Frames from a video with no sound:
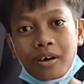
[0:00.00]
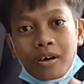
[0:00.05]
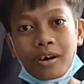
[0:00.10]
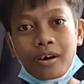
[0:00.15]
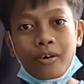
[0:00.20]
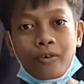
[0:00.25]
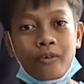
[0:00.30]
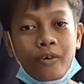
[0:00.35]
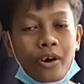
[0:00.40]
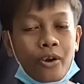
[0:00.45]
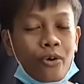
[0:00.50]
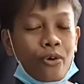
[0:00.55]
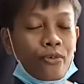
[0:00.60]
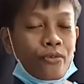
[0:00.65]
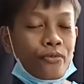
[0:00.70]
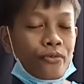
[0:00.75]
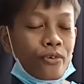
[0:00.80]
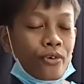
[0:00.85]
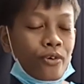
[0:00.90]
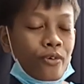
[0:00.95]
Well,
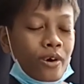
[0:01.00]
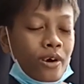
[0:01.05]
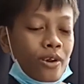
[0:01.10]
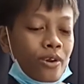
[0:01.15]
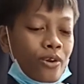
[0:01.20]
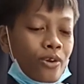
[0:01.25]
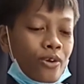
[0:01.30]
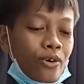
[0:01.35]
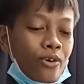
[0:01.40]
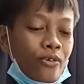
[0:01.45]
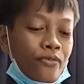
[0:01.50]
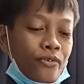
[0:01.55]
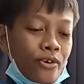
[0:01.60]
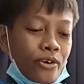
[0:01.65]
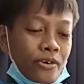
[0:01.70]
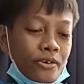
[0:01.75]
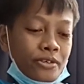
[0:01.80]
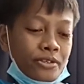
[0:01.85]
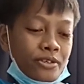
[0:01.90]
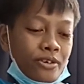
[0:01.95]
of
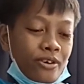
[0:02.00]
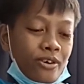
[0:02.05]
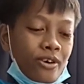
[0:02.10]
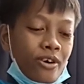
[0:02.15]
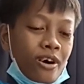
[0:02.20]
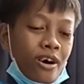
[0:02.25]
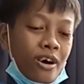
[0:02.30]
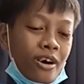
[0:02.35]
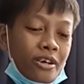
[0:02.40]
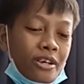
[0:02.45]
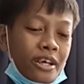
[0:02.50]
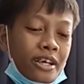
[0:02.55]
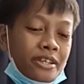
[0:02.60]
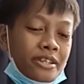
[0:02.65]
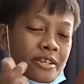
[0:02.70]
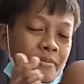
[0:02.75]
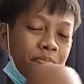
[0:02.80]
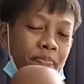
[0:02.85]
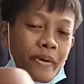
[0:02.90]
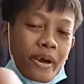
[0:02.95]
course, that
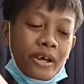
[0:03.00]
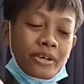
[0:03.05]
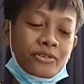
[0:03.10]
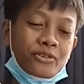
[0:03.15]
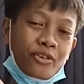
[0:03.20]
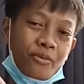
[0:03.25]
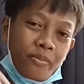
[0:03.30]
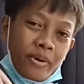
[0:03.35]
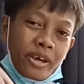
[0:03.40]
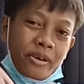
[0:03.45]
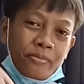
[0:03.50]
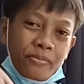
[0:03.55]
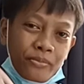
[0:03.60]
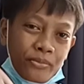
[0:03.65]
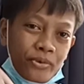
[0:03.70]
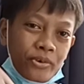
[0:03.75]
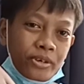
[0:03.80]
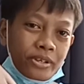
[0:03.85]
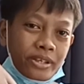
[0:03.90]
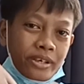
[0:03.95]
depends on my
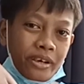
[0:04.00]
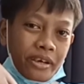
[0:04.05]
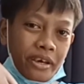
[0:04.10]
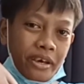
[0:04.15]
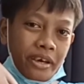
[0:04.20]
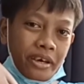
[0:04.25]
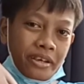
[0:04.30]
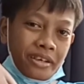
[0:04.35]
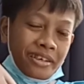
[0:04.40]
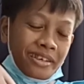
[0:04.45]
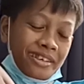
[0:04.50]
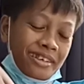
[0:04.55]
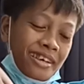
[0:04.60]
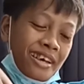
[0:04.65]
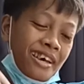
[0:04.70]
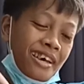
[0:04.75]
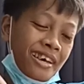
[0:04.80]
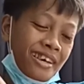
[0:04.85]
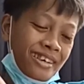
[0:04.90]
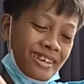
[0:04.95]
mood again.
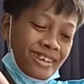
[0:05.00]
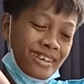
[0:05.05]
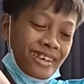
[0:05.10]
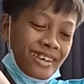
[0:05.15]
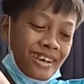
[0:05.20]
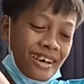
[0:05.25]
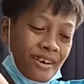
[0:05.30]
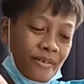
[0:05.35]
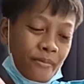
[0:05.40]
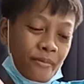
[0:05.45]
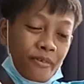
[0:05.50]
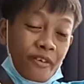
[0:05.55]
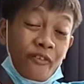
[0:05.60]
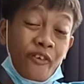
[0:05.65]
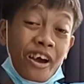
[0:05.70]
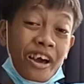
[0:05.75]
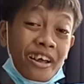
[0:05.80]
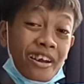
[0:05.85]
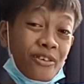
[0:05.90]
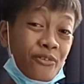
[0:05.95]

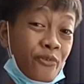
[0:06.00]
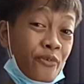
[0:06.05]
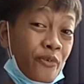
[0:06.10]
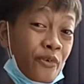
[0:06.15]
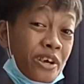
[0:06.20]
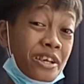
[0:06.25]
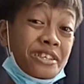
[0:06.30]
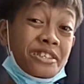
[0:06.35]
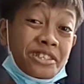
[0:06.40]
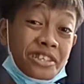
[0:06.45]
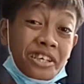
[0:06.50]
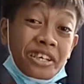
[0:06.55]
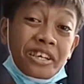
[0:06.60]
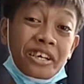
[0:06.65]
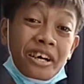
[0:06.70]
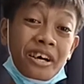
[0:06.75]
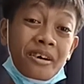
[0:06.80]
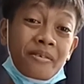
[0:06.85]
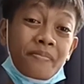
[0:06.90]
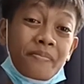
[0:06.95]
Well, we'll see,
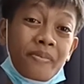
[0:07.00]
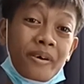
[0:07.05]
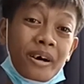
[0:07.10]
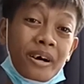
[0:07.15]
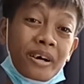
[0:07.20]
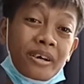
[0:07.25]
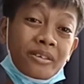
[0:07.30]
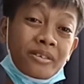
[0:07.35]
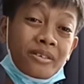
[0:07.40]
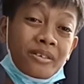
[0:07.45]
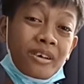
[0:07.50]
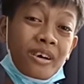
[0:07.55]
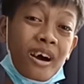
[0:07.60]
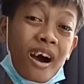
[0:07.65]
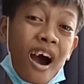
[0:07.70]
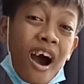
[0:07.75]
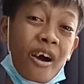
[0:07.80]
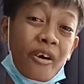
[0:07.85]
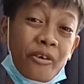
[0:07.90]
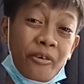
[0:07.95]
yeah? But
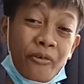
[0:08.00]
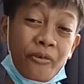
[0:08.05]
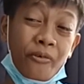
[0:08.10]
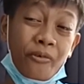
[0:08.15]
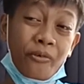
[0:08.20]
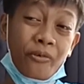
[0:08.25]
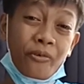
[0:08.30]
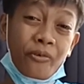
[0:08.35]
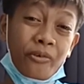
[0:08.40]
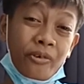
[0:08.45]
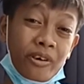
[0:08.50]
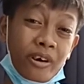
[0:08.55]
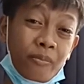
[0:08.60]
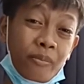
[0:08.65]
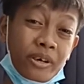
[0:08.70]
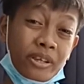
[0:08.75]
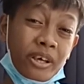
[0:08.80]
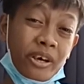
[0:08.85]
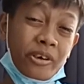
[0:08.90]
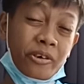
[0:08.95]

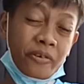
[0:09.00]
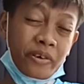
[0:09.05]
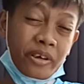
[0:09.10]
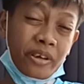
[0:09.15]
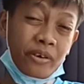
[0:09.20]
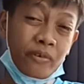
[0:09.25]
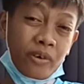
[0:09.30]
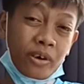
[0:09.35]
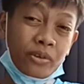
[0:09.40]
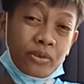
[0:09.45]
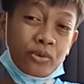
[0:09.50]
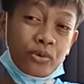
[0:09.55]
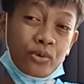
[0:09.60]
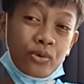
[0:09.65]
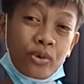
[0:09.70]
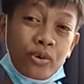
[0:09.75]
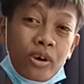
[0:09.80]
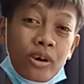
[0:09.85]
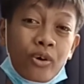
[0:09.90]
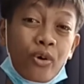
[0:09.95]
I really want to
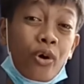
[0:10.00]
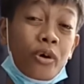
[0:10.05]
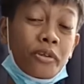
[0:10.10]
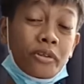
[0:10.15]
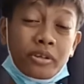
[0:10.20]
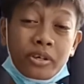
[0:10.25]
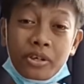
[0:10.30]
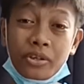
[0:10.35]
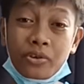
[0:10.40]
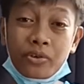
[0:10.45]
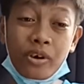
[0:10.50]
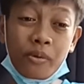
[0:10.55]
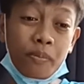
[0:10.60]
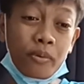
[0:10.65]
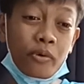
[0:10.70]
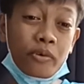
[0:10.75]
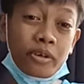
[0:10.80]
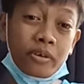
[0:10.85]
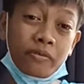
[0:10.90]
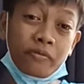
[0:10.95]
continue
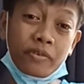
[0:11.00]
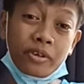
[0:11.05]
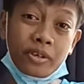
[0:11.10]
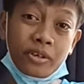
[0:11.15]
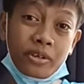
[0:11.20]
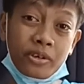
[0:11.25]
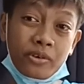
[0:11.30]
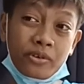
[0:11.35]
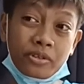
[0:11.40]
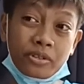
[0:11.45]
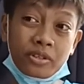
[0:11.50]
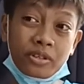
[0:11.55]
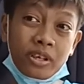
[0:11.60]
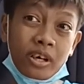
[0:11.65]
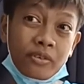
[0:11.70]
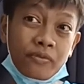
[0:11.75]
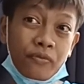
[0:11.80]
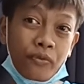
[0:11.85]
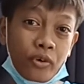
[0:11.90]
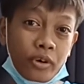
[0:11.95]
uploading videos, not
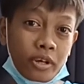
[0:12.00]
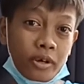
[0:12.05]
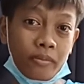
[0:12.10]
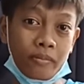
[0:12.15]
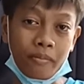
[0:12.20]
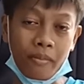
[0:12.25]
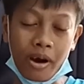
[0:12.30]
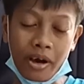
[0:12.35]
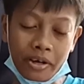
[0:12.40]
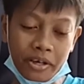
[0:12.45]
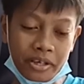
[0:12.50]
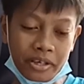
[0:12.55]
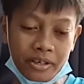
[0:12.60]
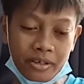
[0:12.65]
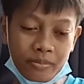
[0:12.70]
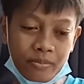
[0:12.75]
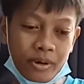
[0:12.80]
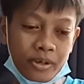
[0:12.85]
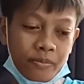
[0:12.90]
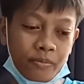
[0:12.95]
for the money,
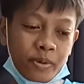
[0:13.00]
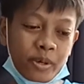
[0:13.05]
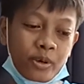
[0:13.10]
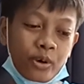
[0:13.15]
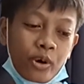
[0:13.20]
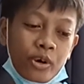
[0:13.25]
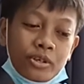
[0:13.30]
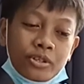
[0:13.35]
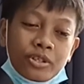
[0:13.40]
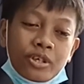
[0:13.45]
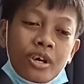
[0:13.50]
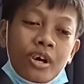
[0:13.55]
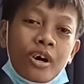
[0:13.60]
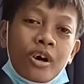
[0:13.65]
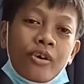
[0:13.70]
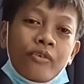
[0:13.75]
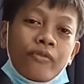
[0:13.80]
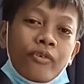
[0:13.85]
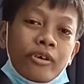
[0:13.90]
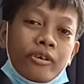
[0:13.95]
but because
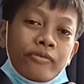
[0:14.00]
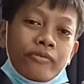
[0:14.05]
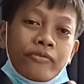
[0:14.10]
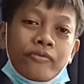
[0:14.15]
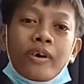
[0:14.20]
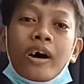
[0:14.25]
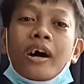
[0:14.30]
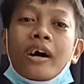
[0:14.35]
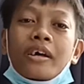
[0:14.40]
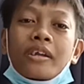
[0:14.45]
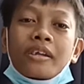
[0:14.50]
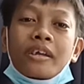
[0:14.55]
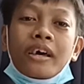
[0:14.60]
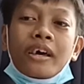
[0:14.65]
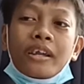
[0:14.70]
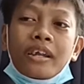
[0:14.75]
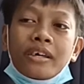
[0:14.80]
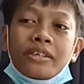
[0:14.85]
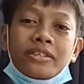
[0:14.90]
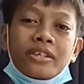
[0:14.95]
for fun, and
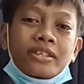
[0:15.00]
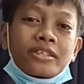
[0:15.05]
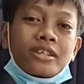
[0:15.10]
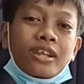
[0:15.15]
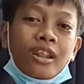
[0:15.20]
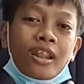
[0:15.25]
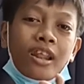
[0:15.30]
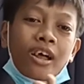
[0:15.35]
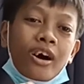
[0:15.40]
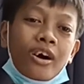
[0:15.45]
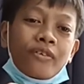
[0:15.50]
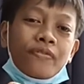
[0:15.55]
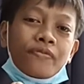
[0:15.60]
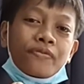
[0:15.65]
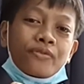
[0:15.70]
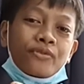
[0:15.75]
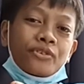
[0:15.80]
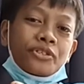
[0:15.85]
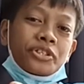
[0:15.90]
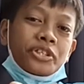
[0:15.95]
I just love to
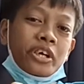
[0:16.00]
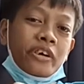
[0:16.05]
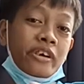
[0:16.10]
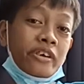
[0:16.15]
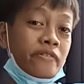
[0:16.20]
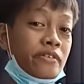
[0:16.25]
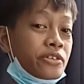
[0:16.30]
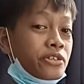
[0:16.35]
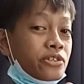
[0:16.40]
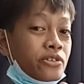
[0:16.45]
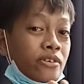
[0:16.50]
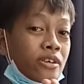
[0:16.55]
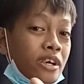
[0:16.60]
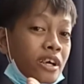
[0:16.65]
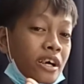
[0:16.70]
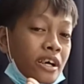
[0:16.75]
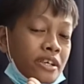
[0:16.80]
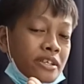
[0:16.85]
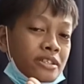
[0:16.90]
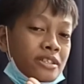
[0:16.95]
share with you
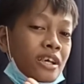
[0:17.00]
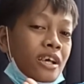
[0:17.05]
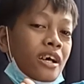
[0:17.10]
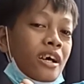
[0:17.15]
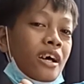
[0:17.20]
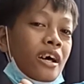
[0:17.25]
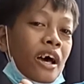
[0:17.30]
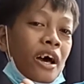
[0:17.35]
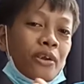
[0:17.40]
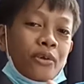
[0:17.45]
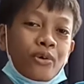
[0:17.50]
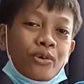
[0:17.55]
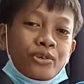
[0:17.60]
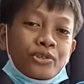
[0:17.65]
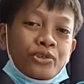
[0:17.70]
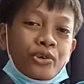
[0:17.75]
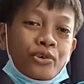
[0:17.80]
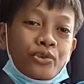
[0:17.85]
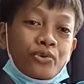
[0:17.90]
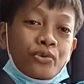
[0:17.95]
guys. And also
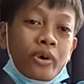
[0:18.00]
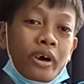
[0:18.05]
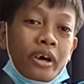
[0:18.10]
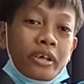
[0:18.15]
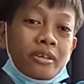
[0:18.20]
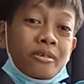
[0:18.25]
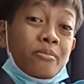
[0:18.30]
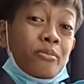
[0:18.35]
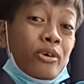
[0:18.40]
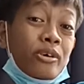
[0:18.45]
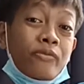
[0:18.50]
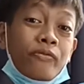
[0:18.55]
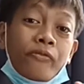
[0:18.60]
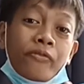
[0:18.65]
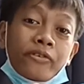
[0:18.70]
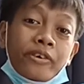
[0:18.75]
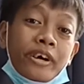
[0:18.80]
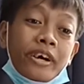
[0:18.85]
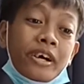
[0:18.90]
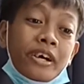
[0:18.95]
to add more
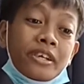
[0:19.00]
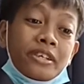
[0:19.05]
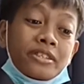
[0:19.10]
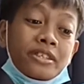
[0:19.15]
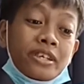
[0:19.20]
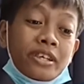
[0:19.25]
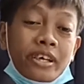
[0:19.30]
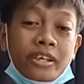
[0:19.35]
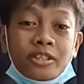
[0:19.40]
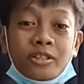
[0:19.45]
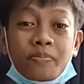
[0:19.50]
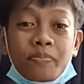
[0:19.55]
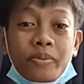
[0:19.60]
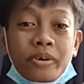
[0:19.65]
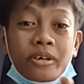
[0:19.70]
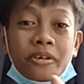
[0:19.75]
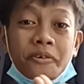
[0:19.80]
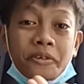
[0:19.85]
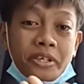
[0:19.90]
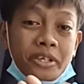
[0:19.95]
friends and
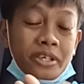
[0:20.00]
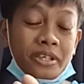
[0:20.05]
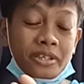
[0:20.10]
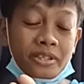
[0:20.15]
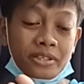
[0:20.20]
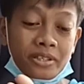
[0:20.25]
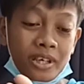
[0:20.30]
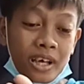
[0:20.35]
experience.